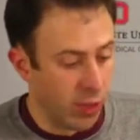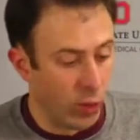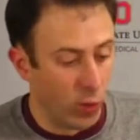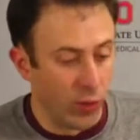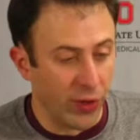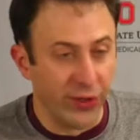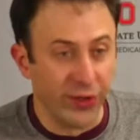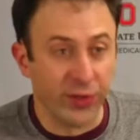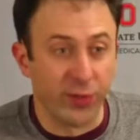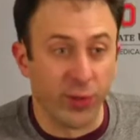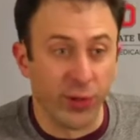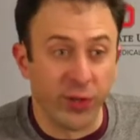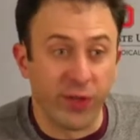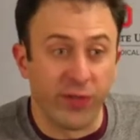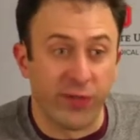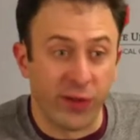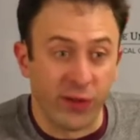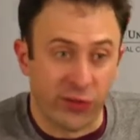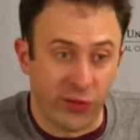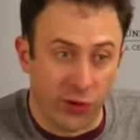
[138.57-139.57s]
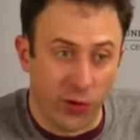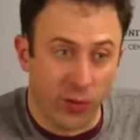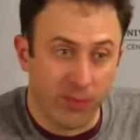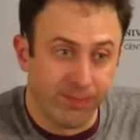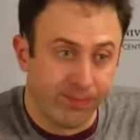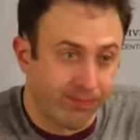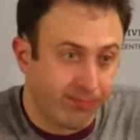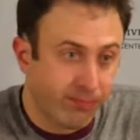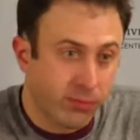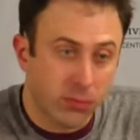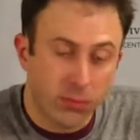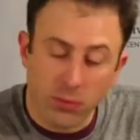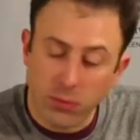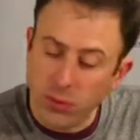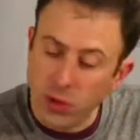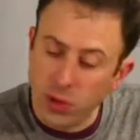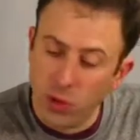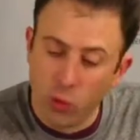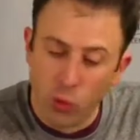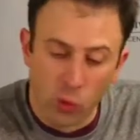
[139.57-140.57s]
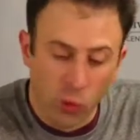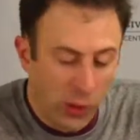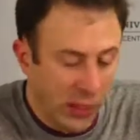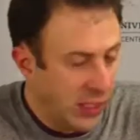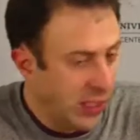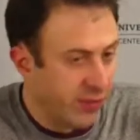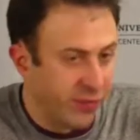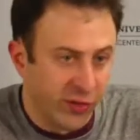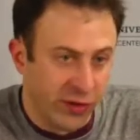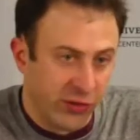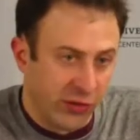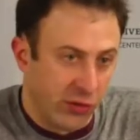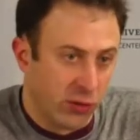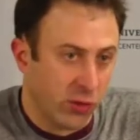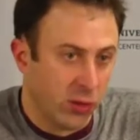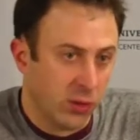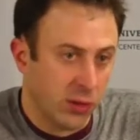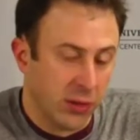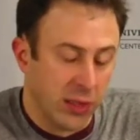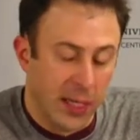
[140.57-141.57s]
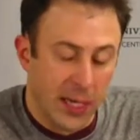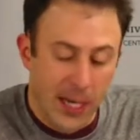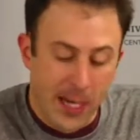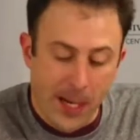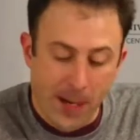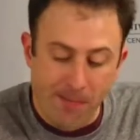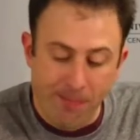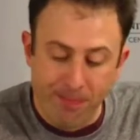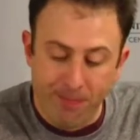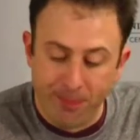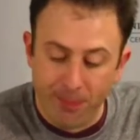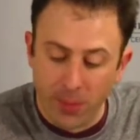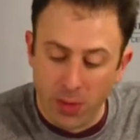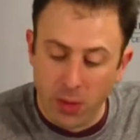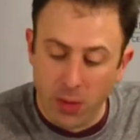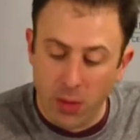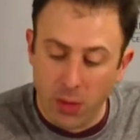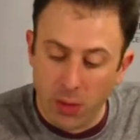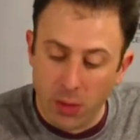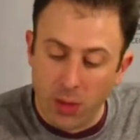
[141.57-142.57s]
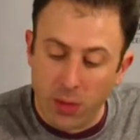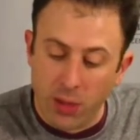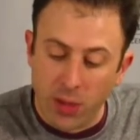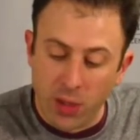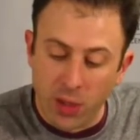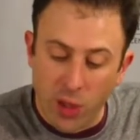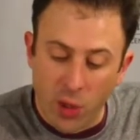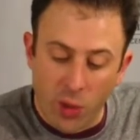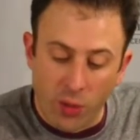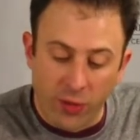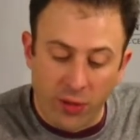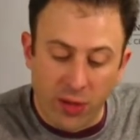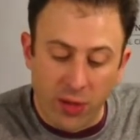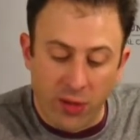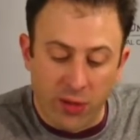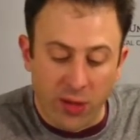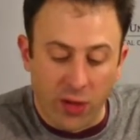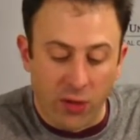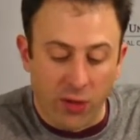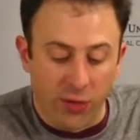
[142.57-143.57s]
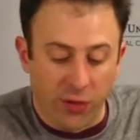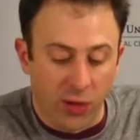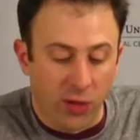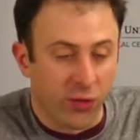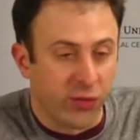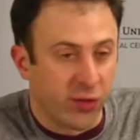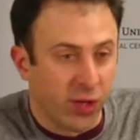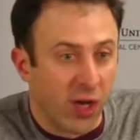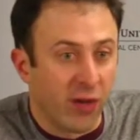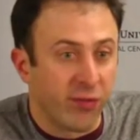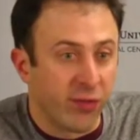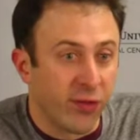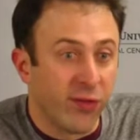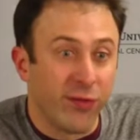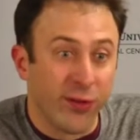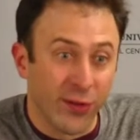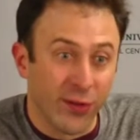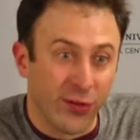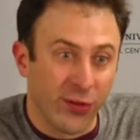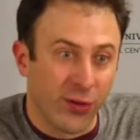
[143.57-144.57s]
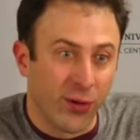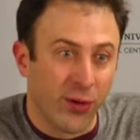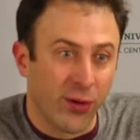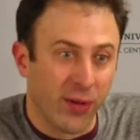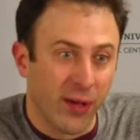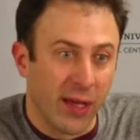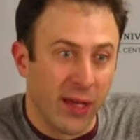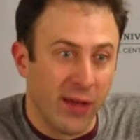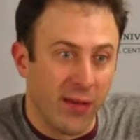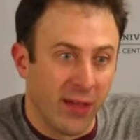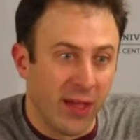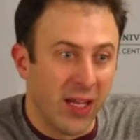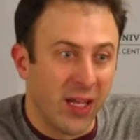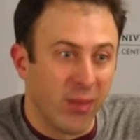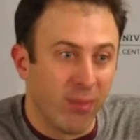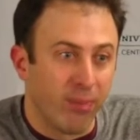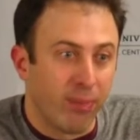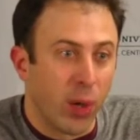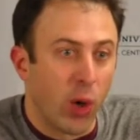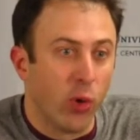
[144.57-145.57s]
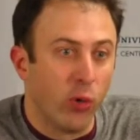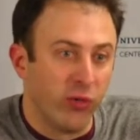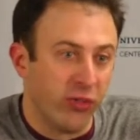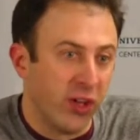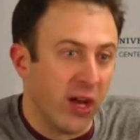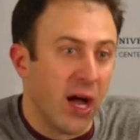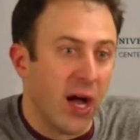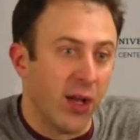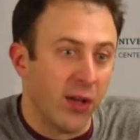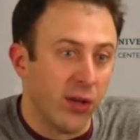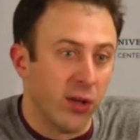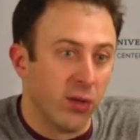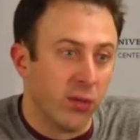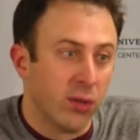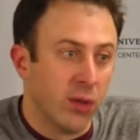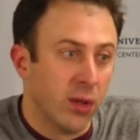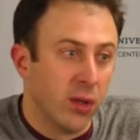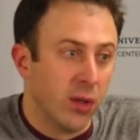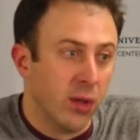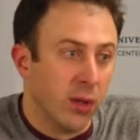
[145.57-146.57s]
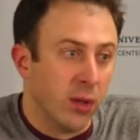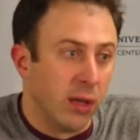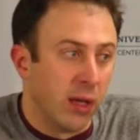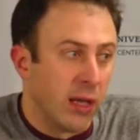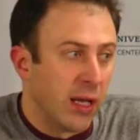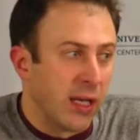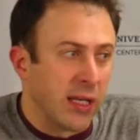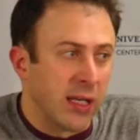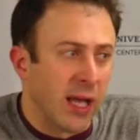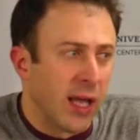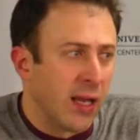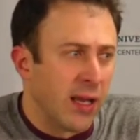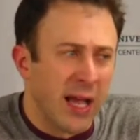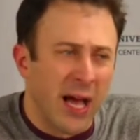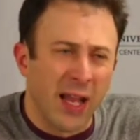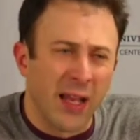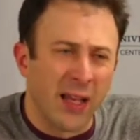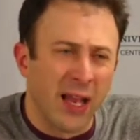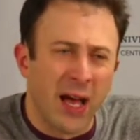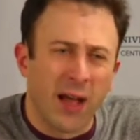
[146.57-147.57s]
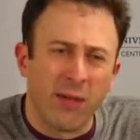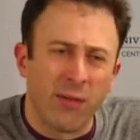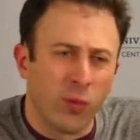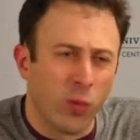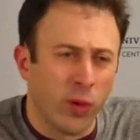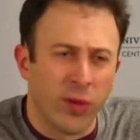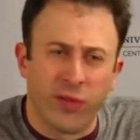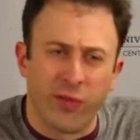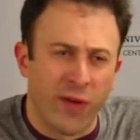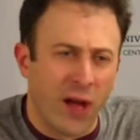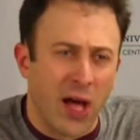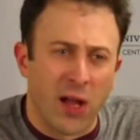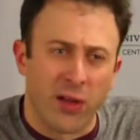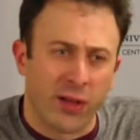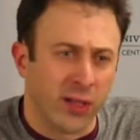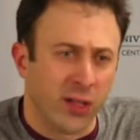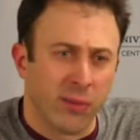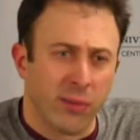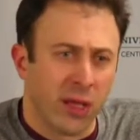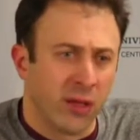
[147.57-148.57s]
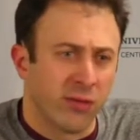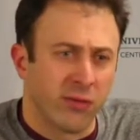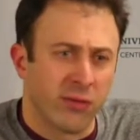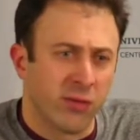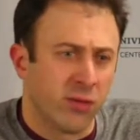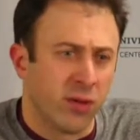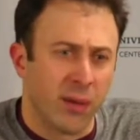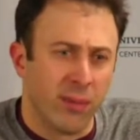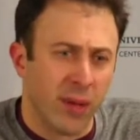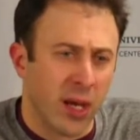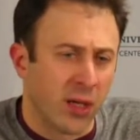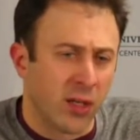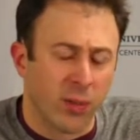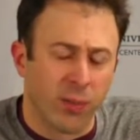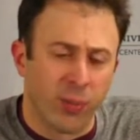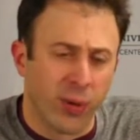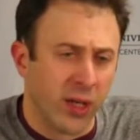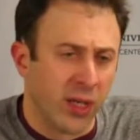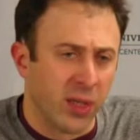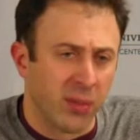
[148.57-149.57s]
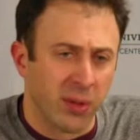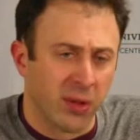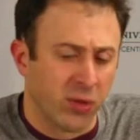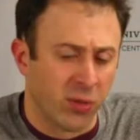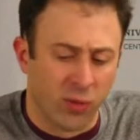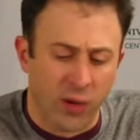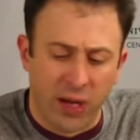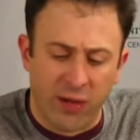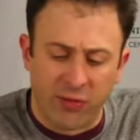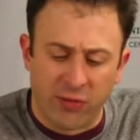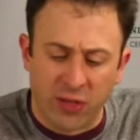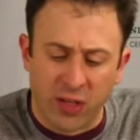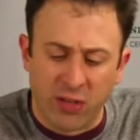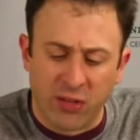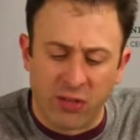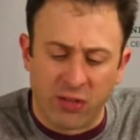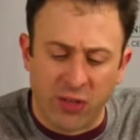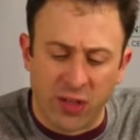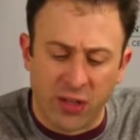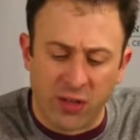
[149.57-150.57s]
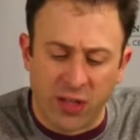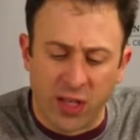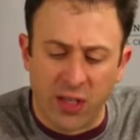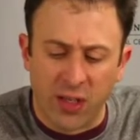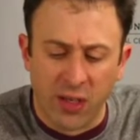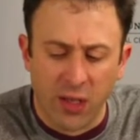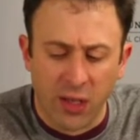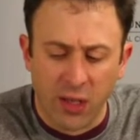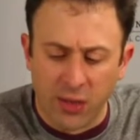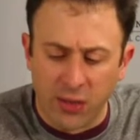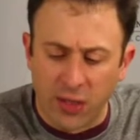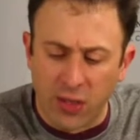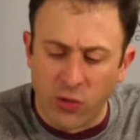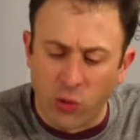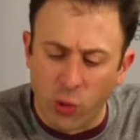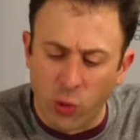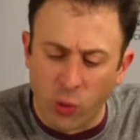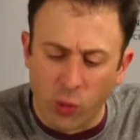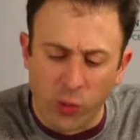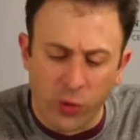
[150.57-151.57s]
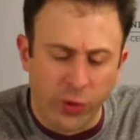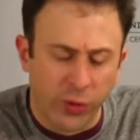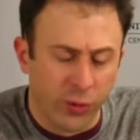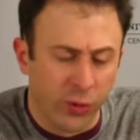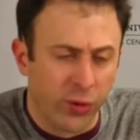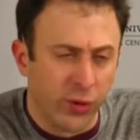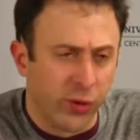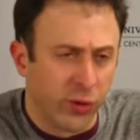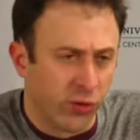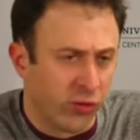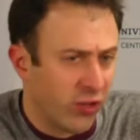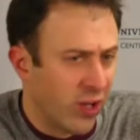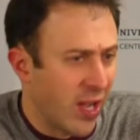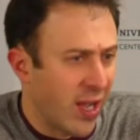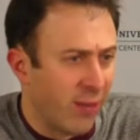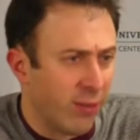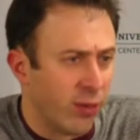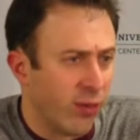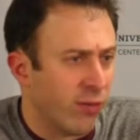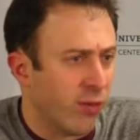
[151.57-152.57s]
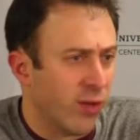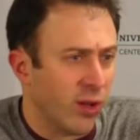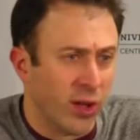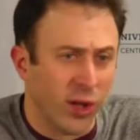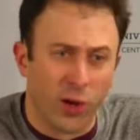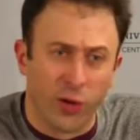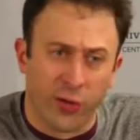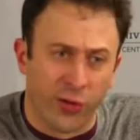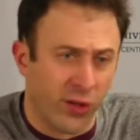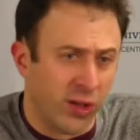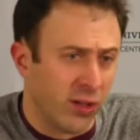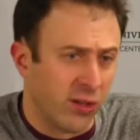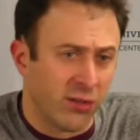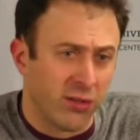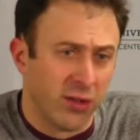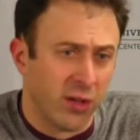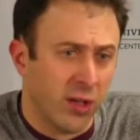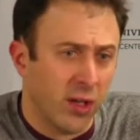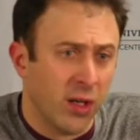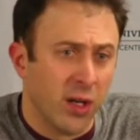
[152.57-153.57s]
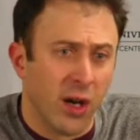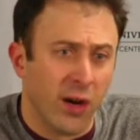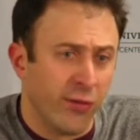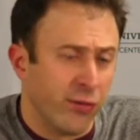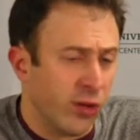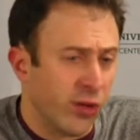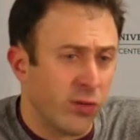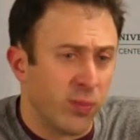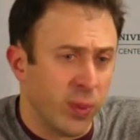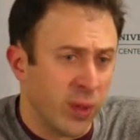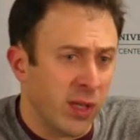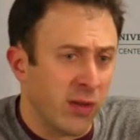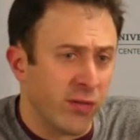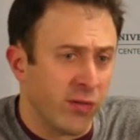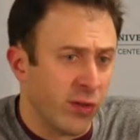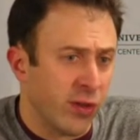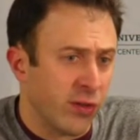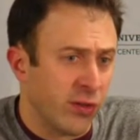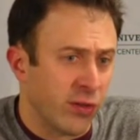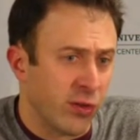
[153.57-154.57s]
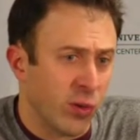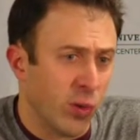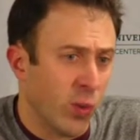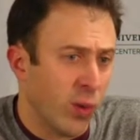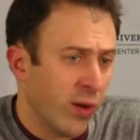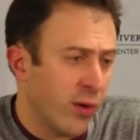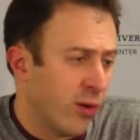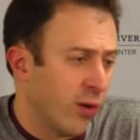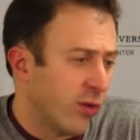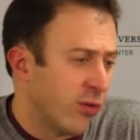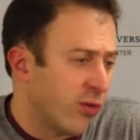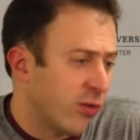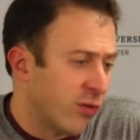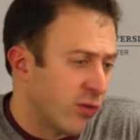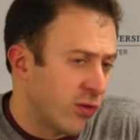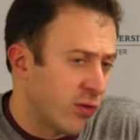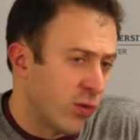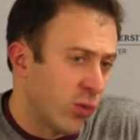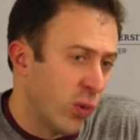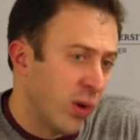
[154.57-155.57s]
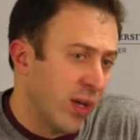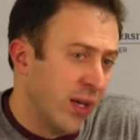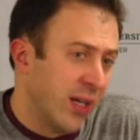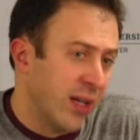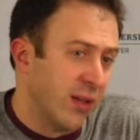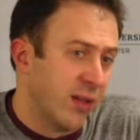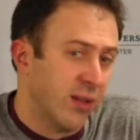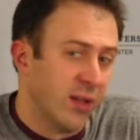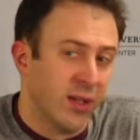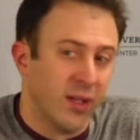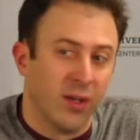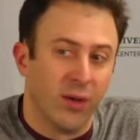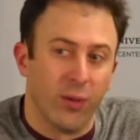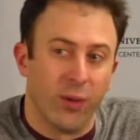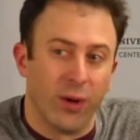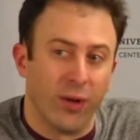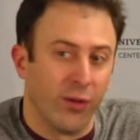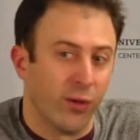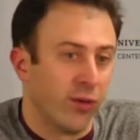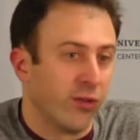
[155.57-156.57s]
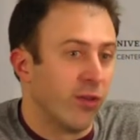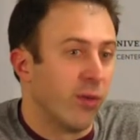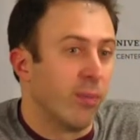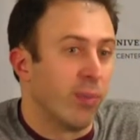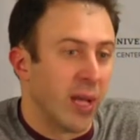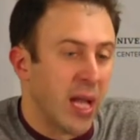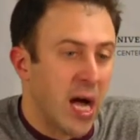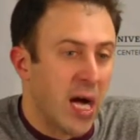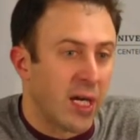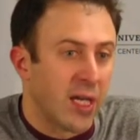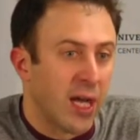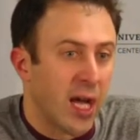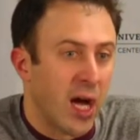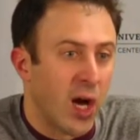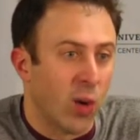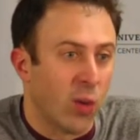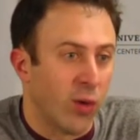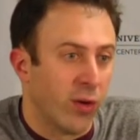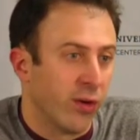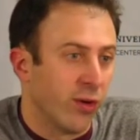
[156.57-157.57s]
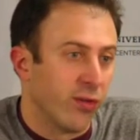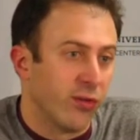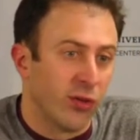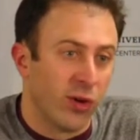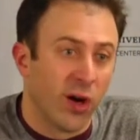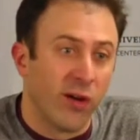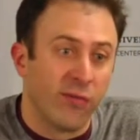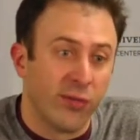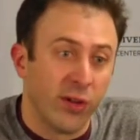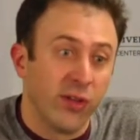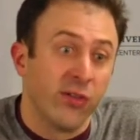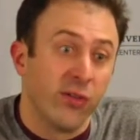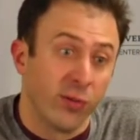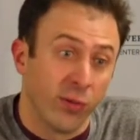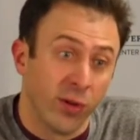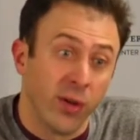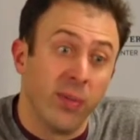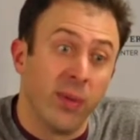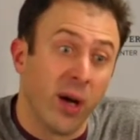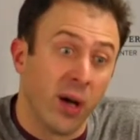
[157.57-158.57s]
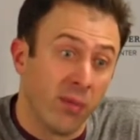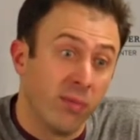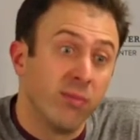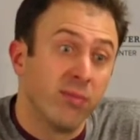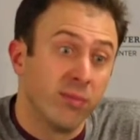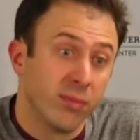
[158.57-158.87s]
They're really, really physical. Really physical. They're tough and physical, and they impose it on you. And again, not with fouling. I'm not complaining about the refs. I just think they do a really, really good job of little things of just being physical, whether it's a screen, whether it's a block out, whether it's an offensive rebound.